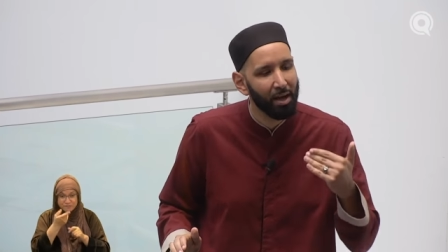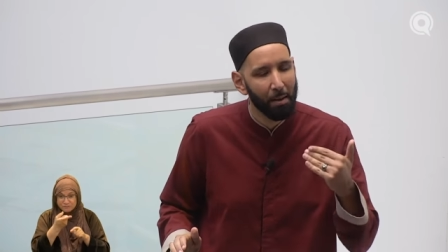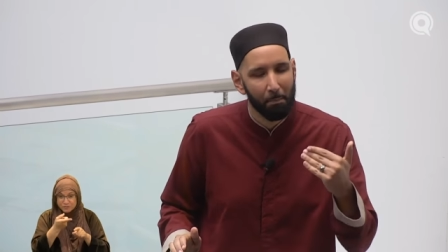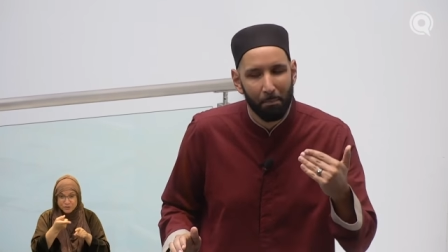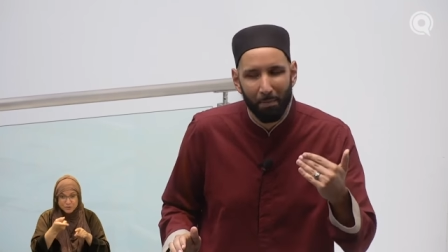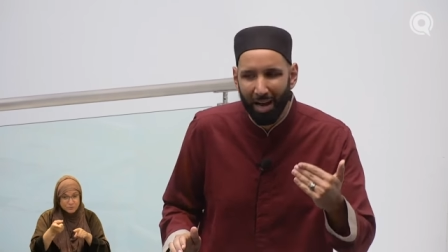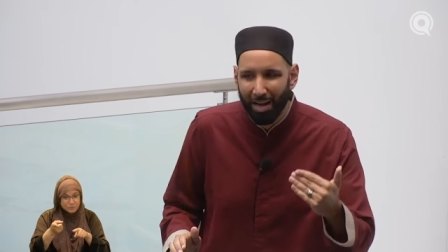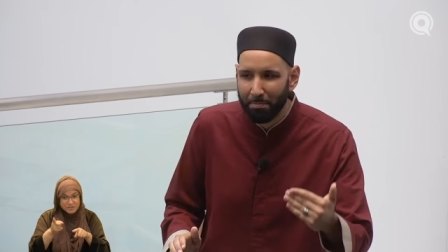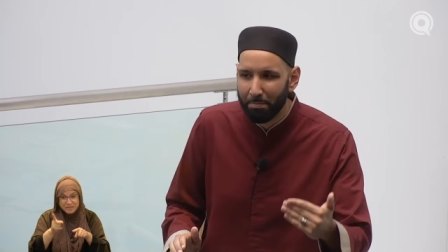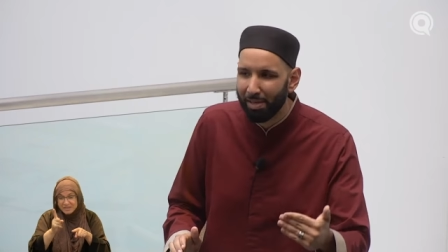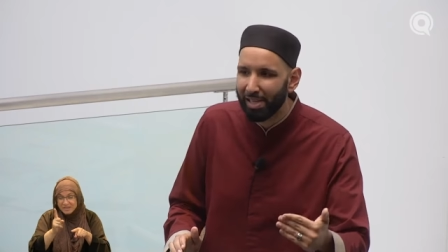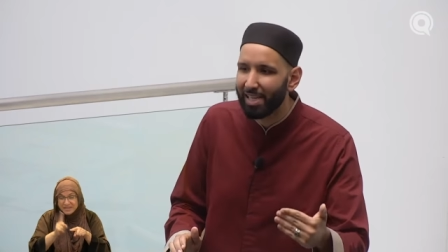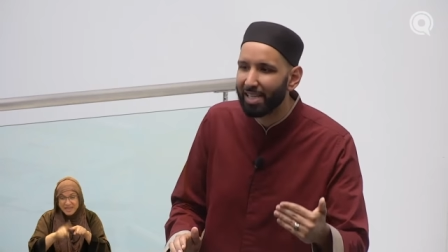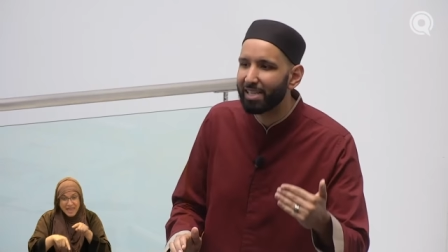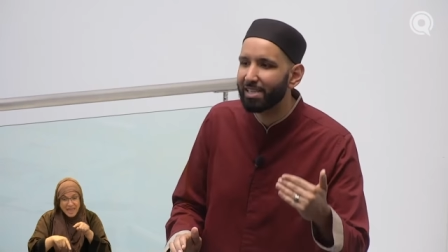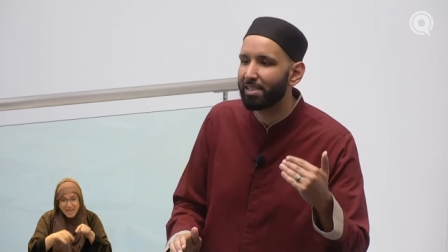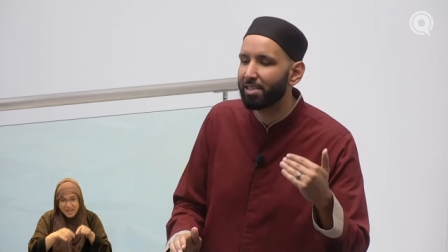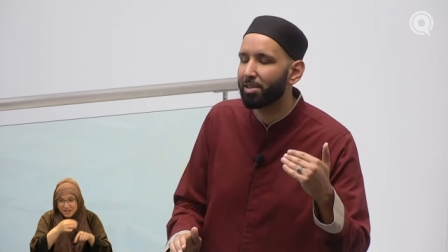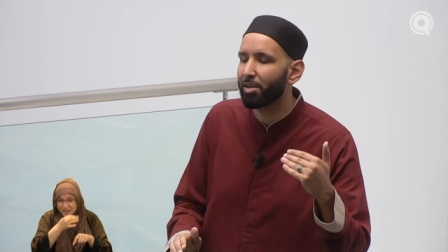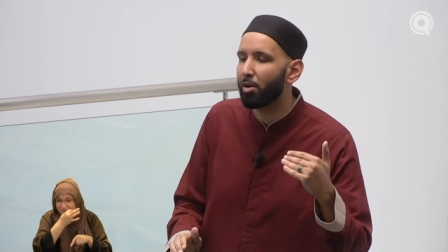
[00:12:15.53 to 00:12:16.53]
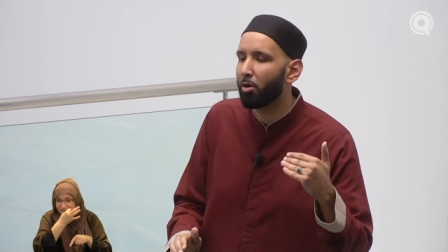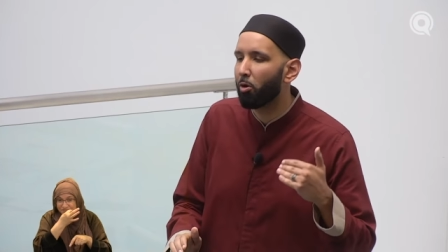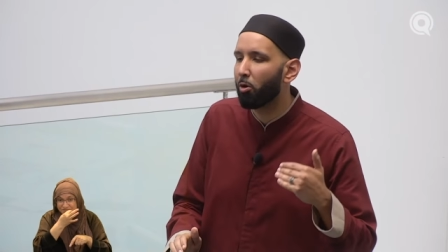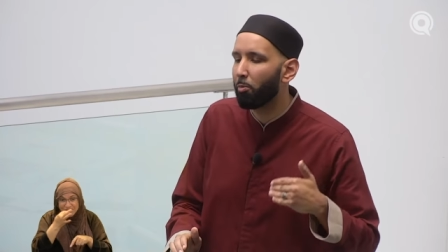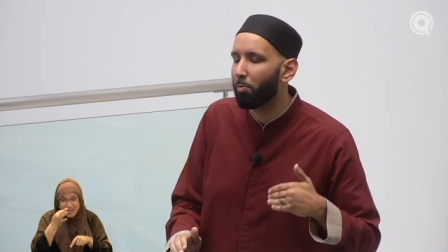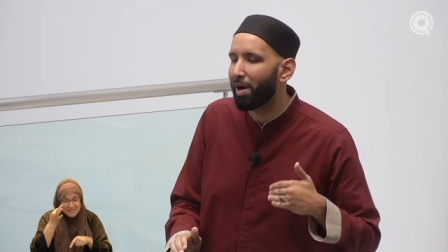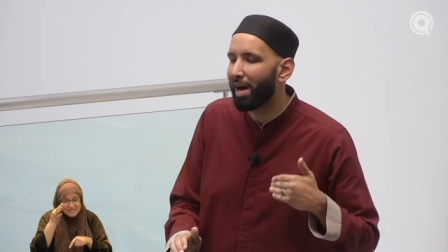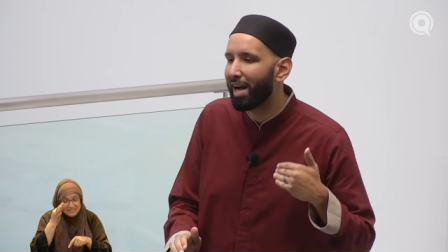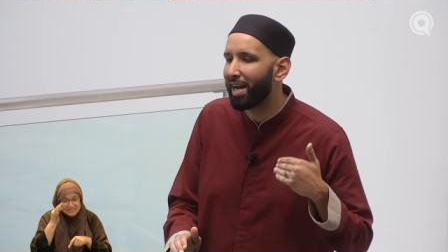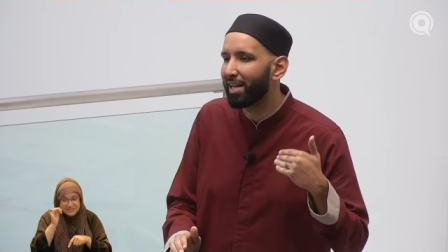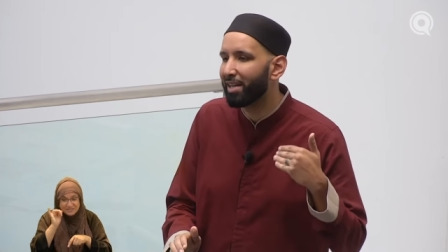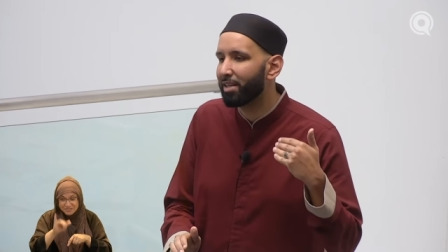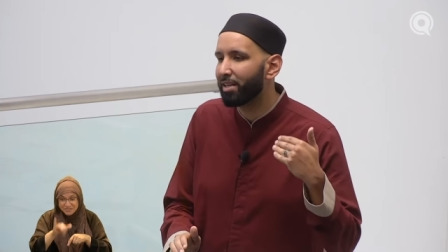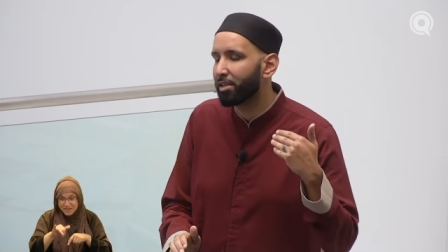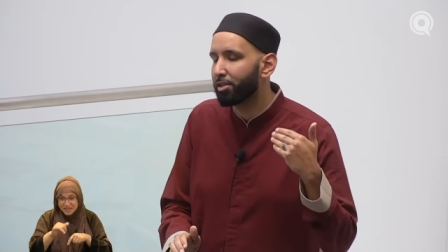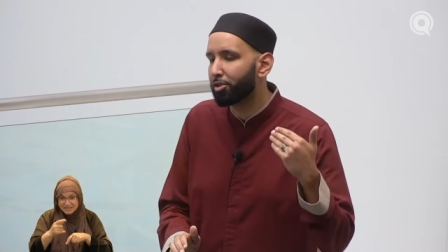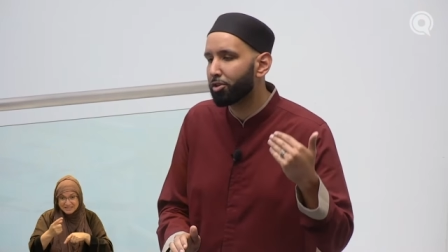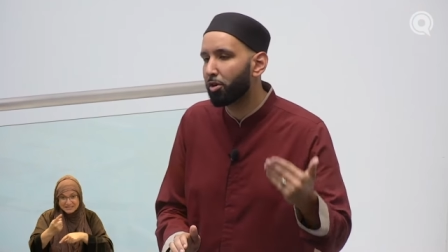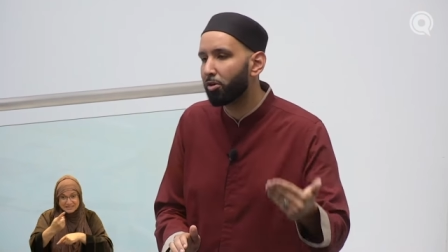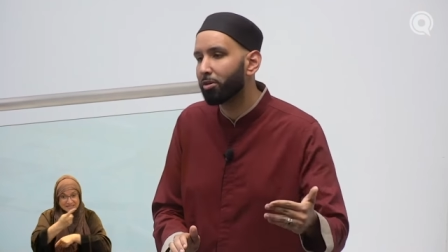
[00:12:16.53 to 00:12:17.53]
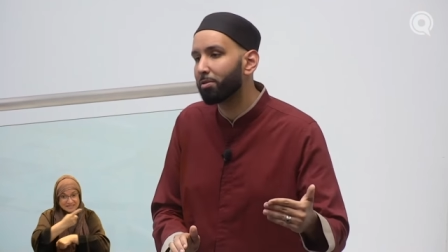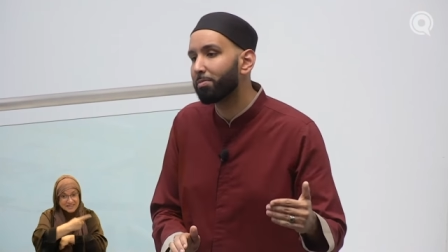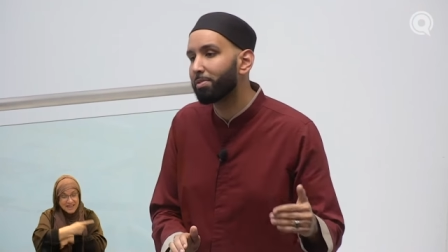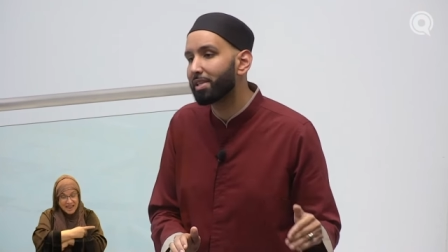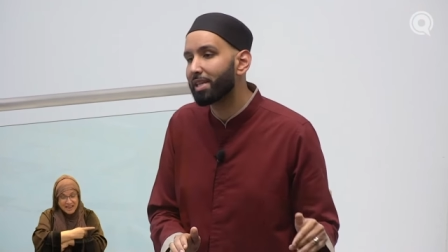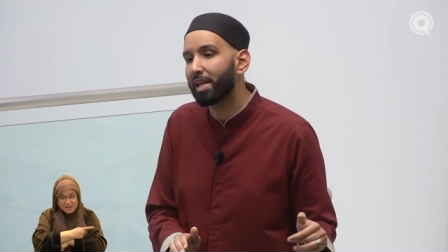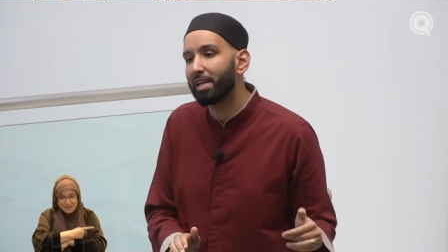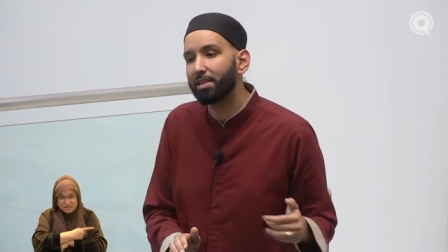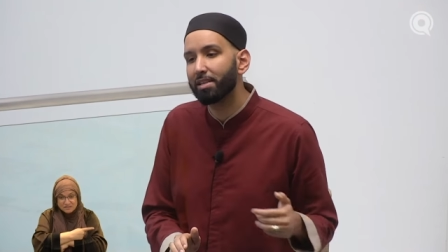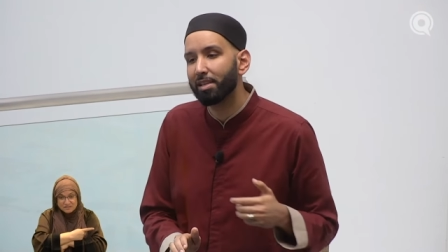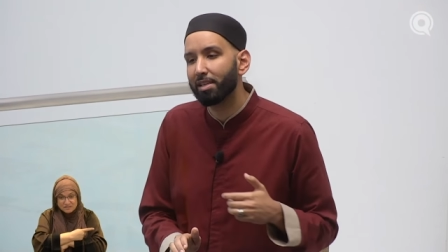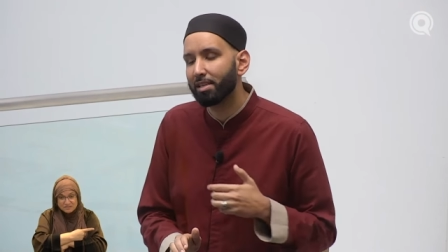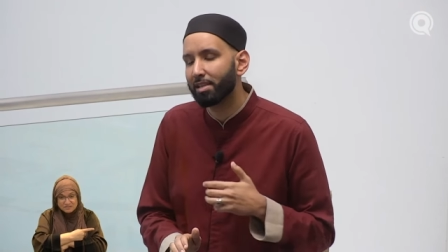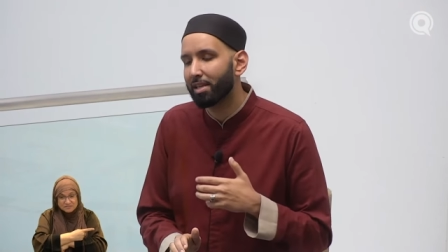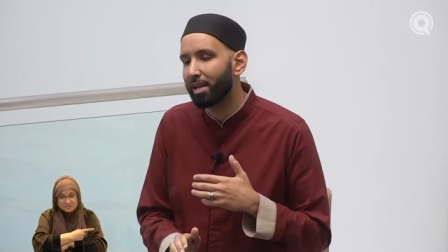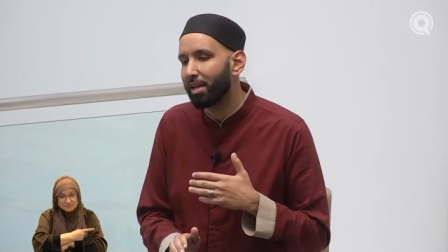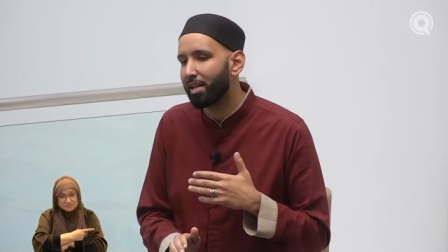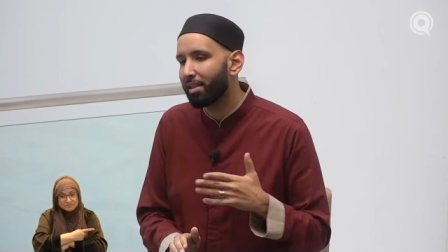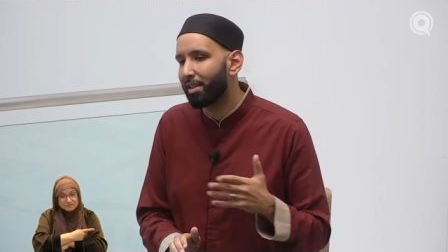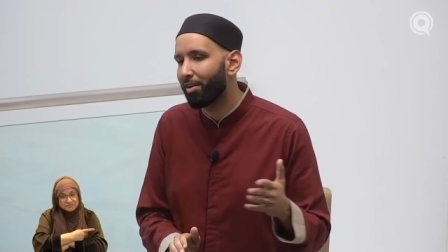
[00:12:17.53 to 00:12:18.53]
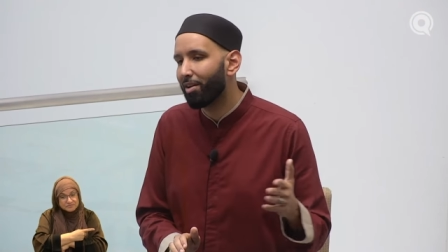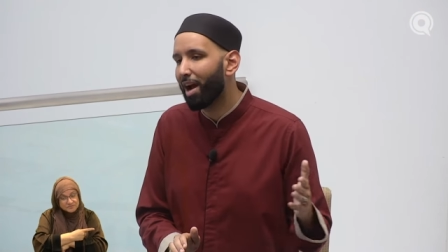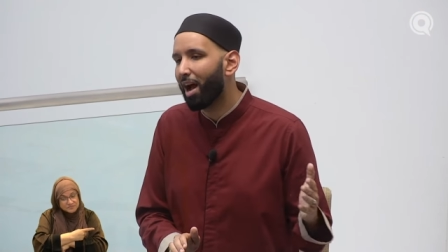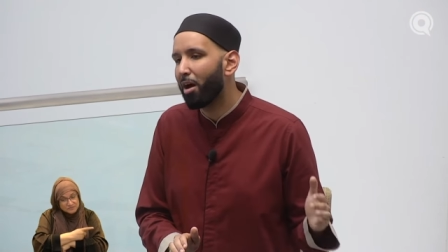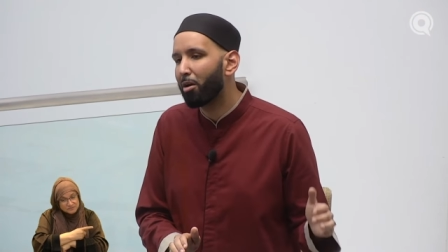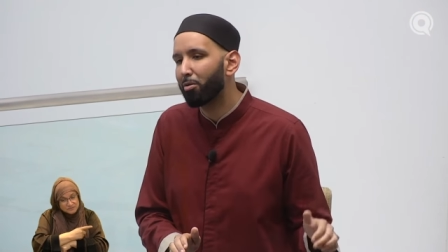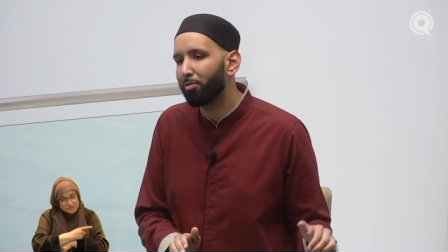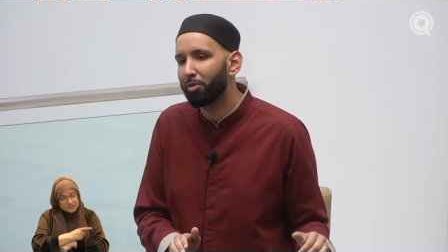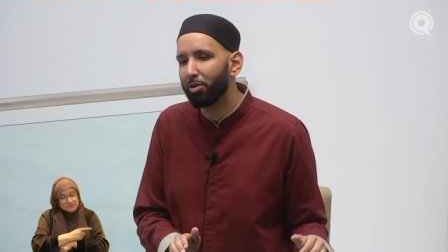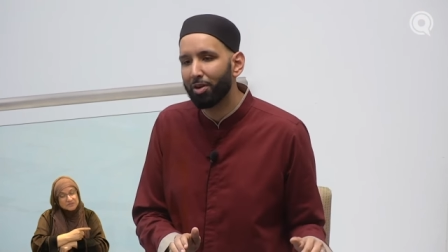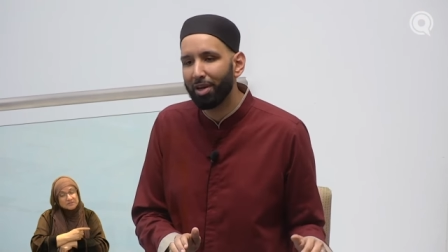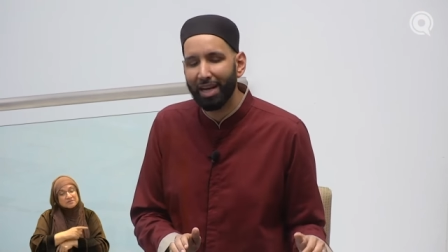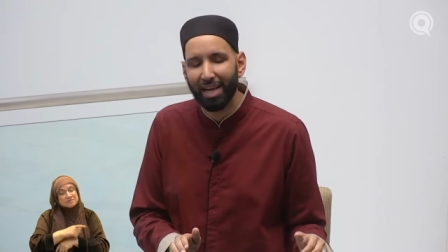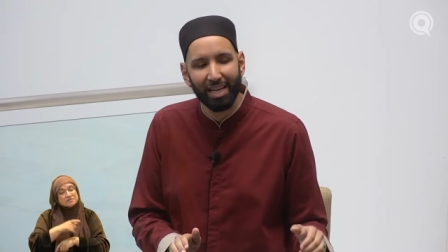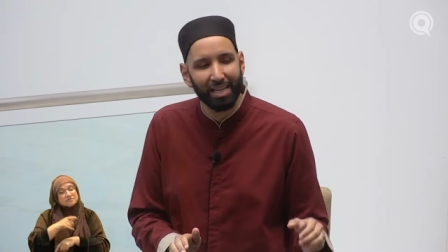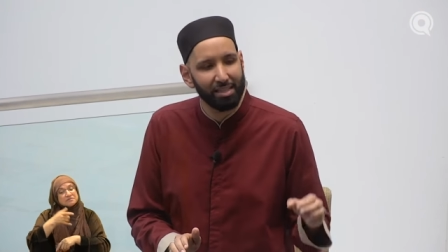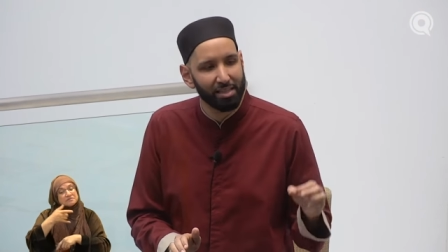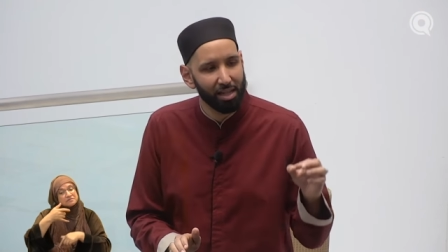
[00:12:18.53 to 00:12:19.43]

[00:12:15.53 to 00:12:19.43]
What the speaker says: by means or by circumstances that are out of your hands,